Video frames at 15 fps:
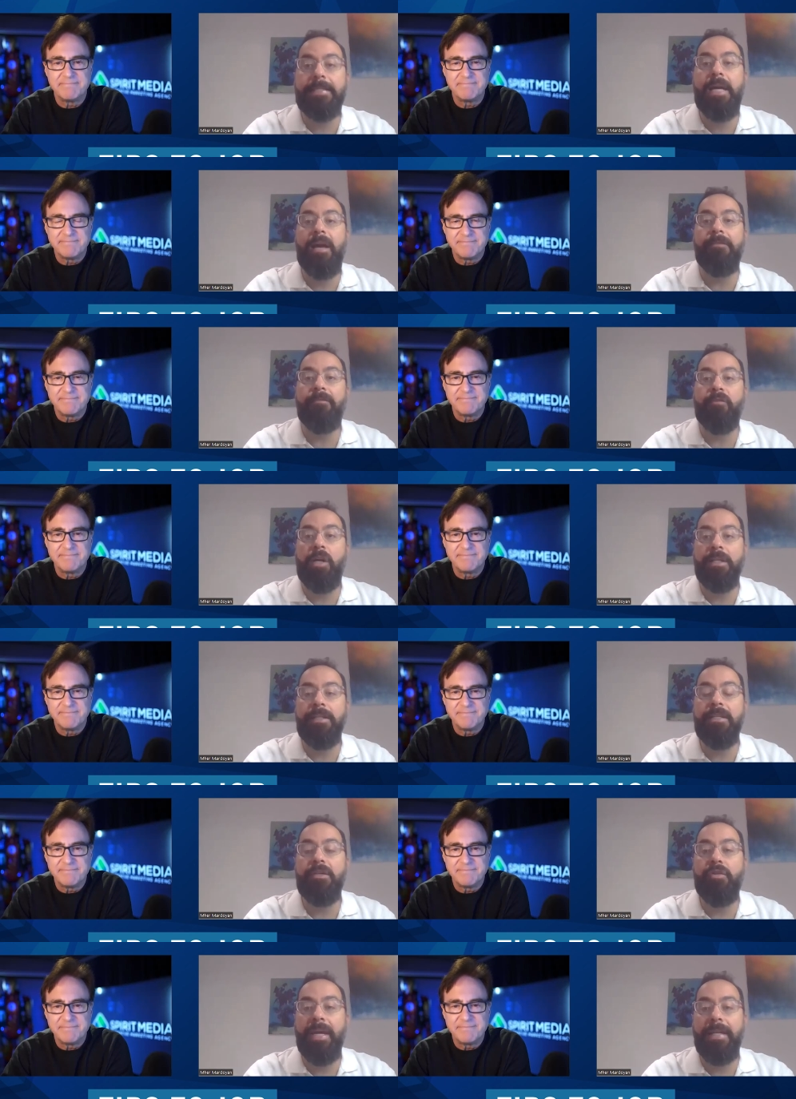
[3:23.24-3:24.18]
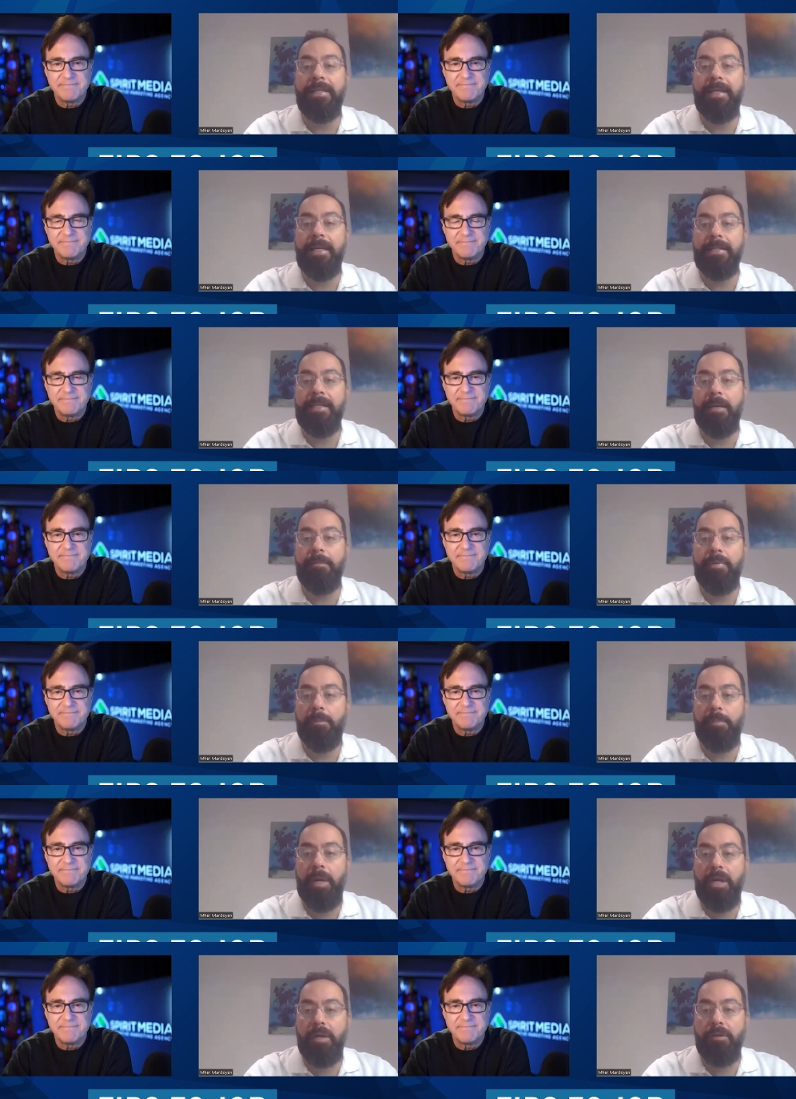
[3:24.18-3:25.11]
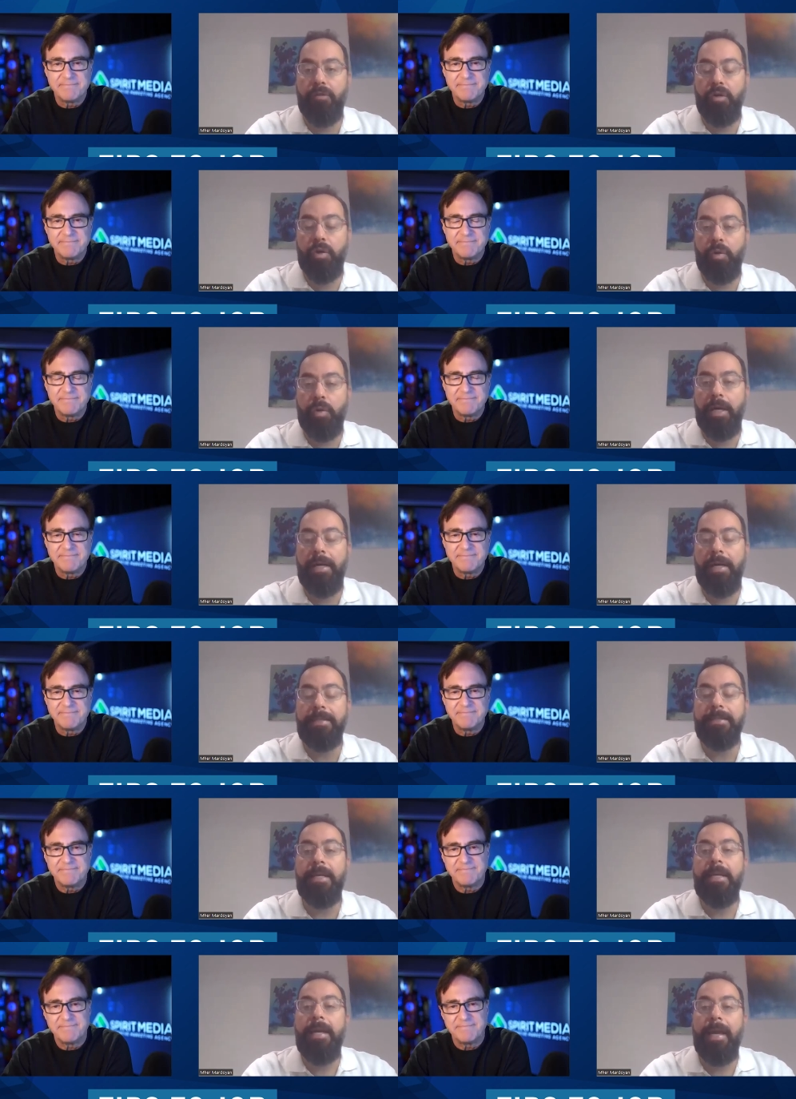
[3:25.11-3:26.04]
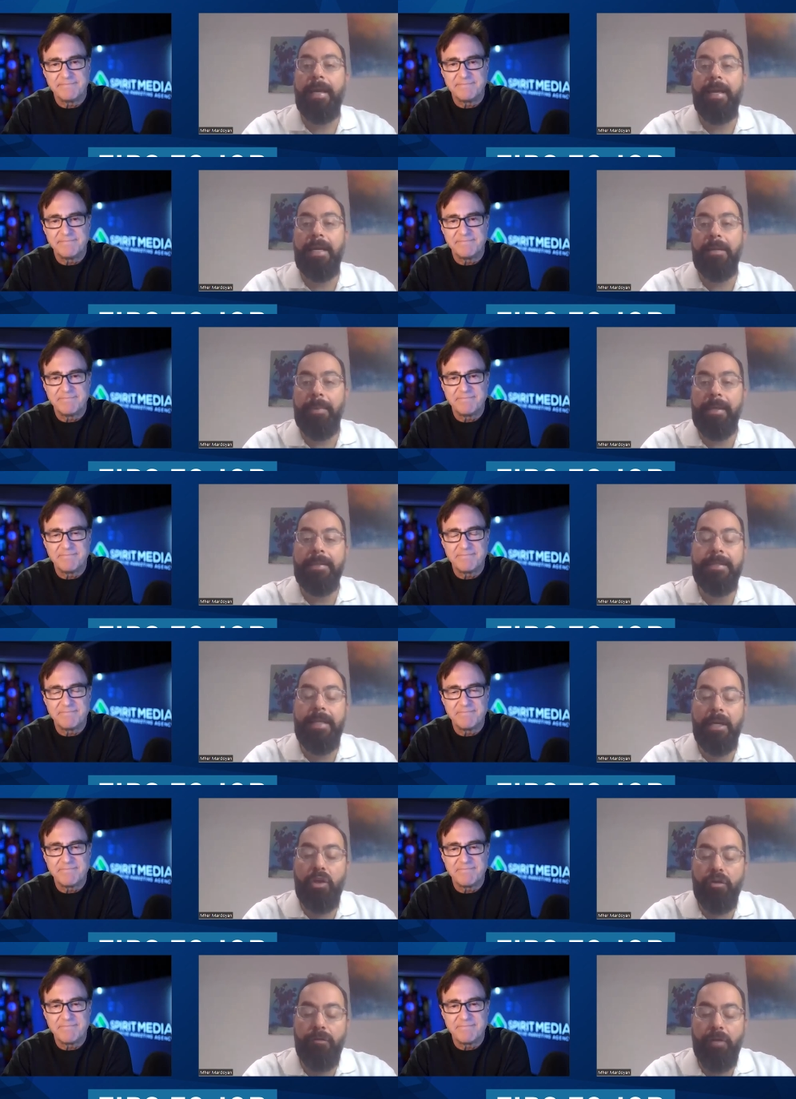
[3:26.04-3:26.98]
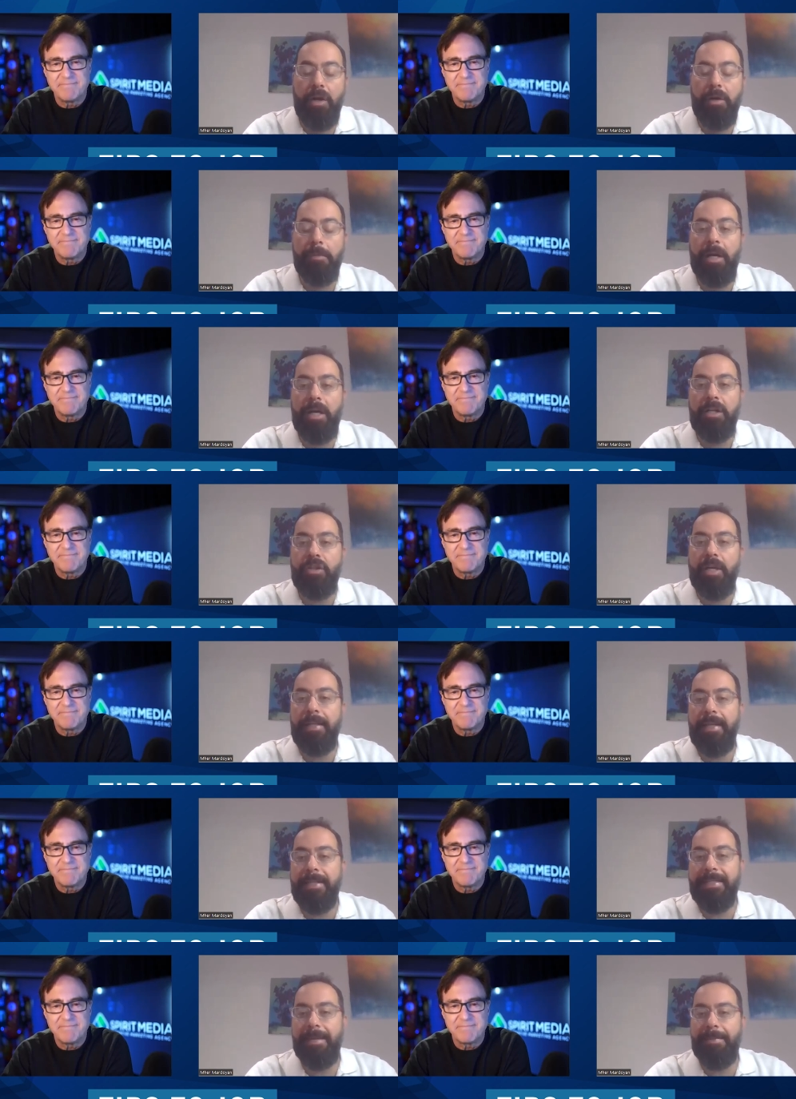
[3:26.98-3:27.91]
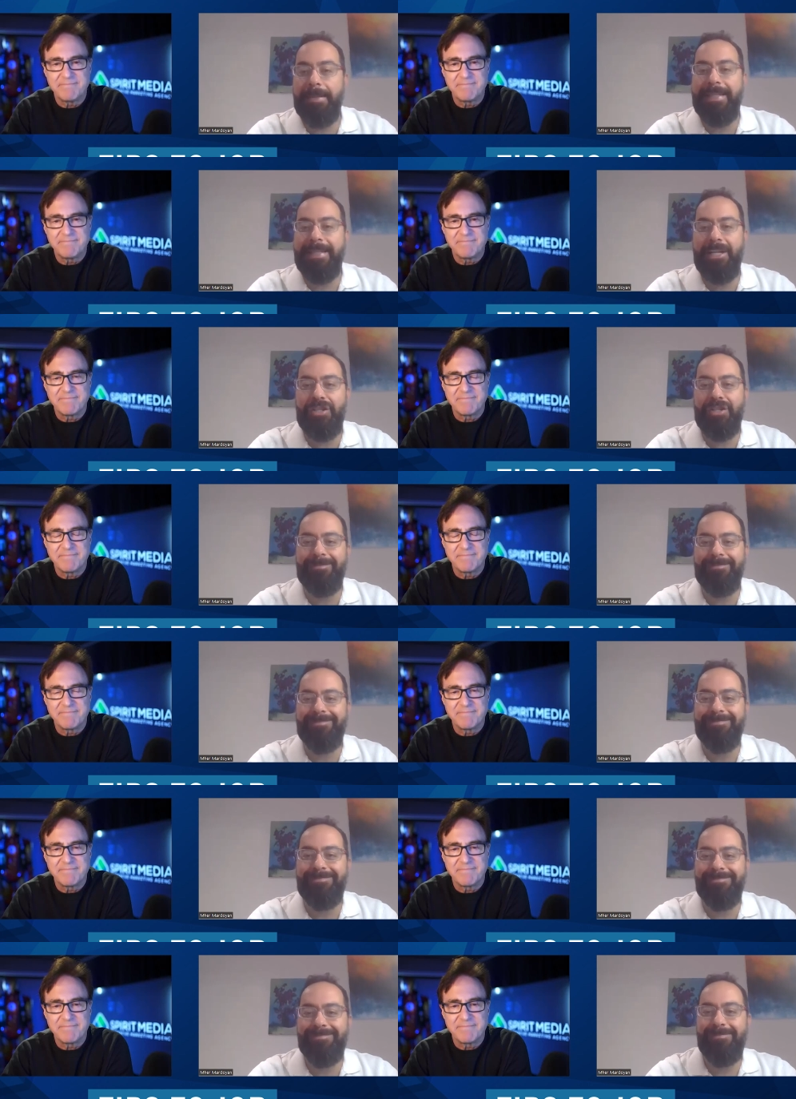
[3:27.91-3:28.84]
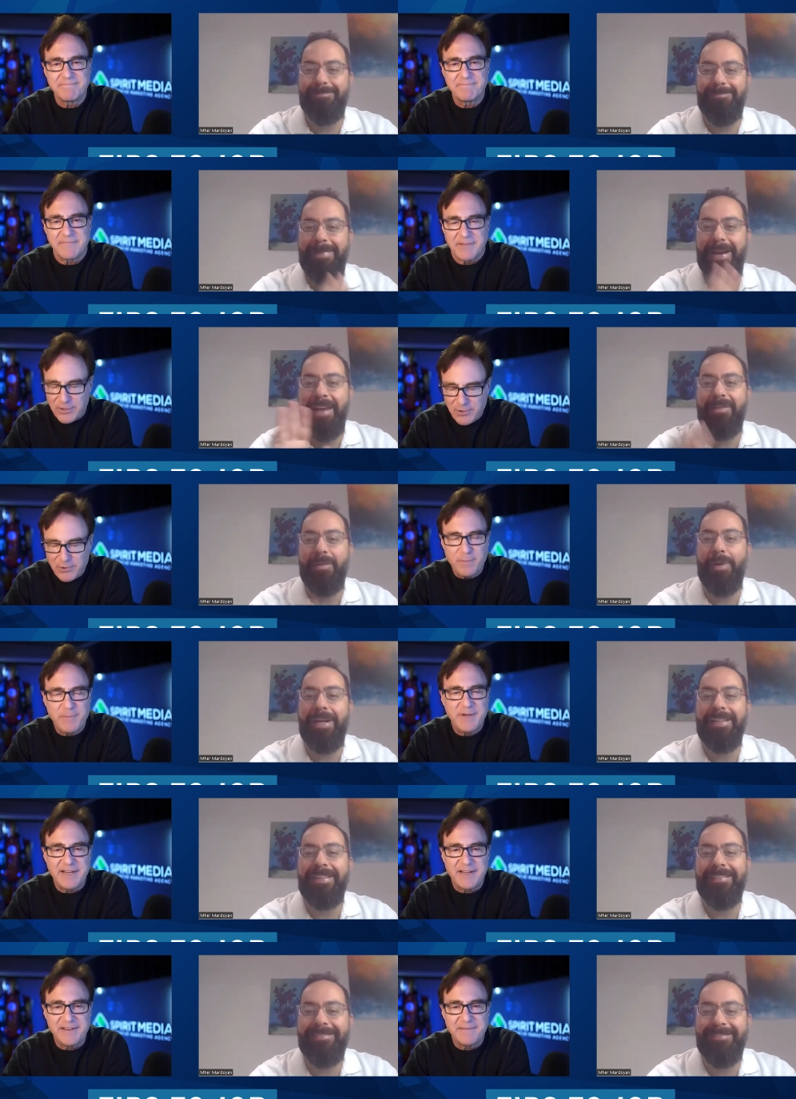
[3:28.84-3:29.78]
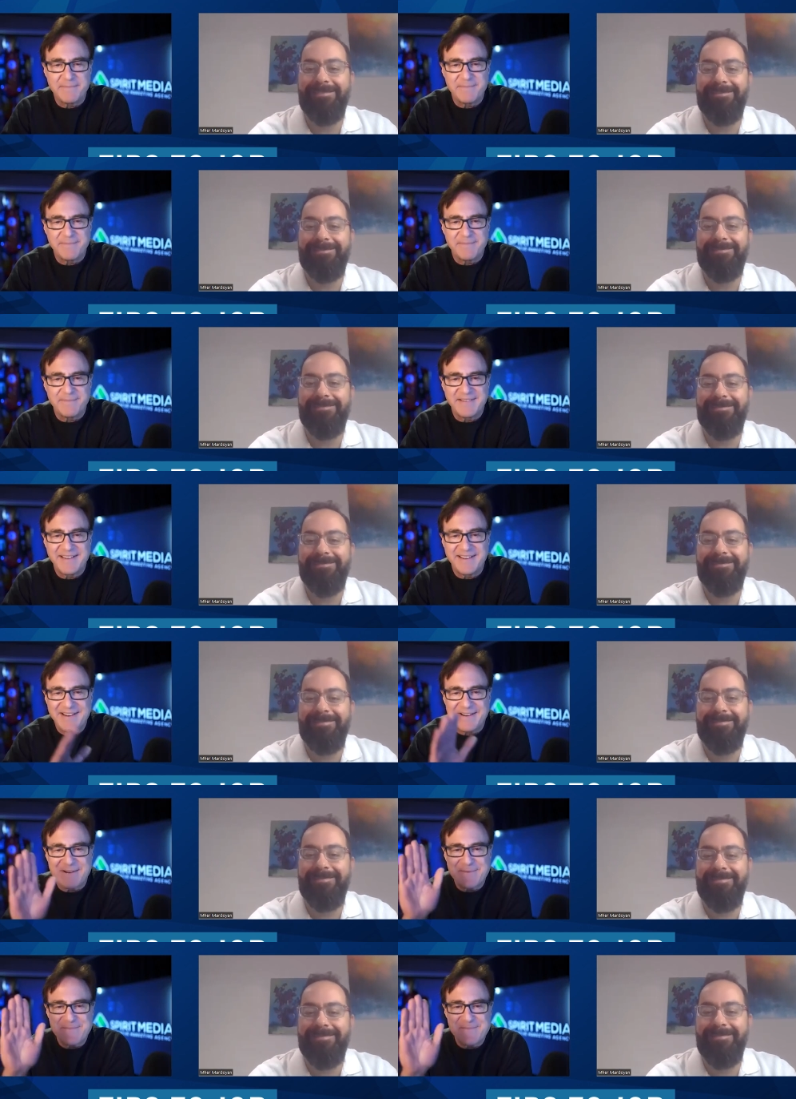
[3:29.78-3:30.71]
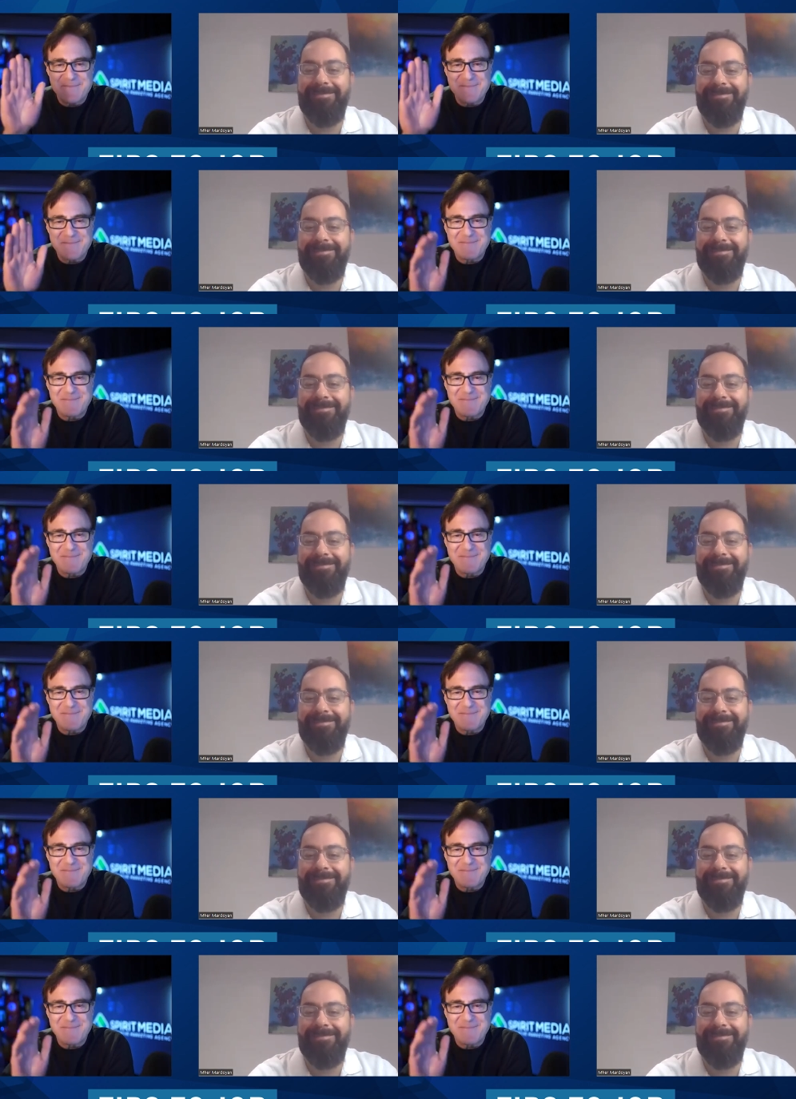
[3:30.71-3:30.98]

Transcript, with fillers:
Speaker 1: time for other great guests I'm preparing for you guys. Again, Bill, thank you very much. And let's keep in touch.
Speaker 2: Bye, everyone. Take care.